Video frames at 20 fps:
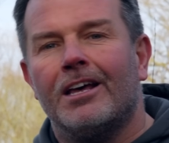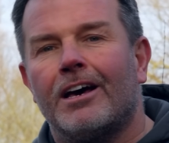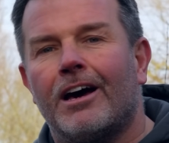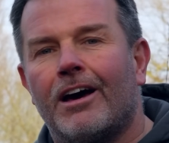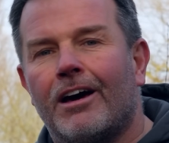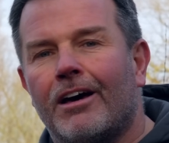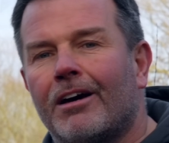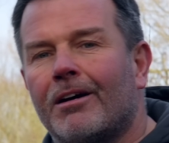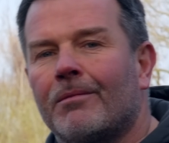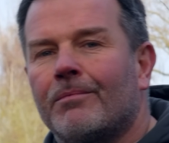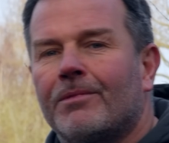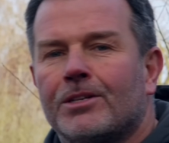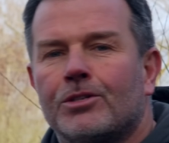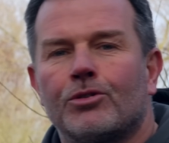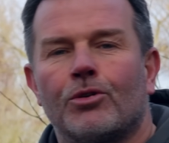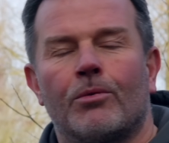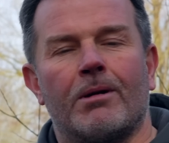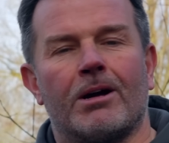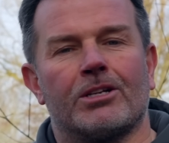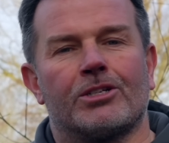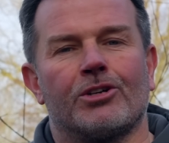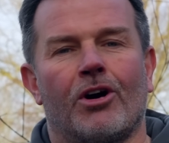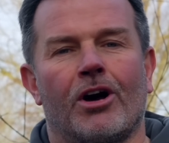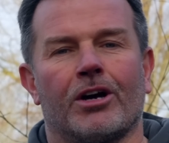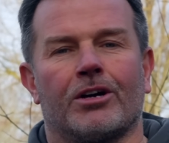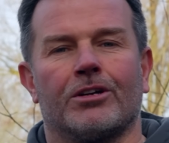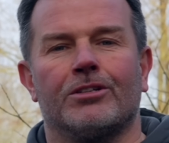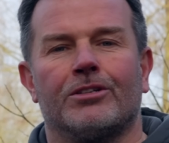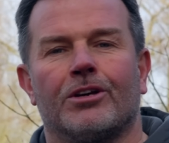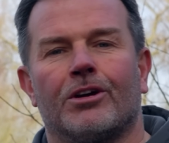There's not much I
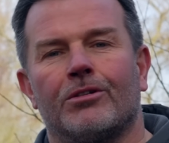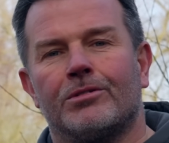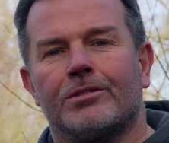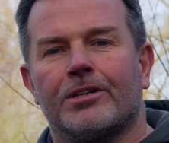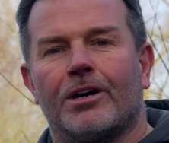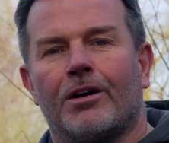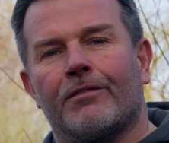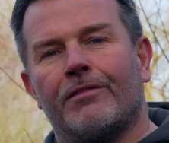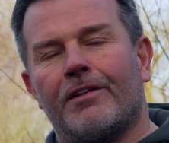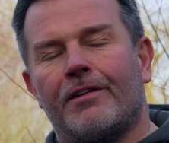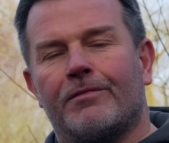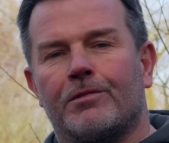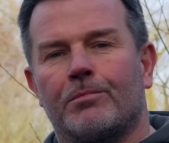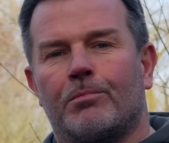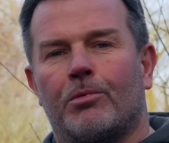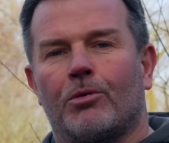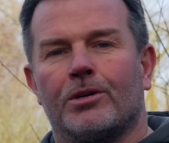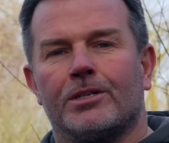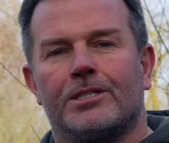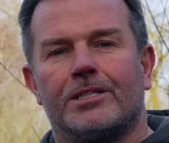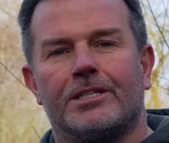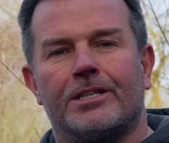can do, so I've left the boys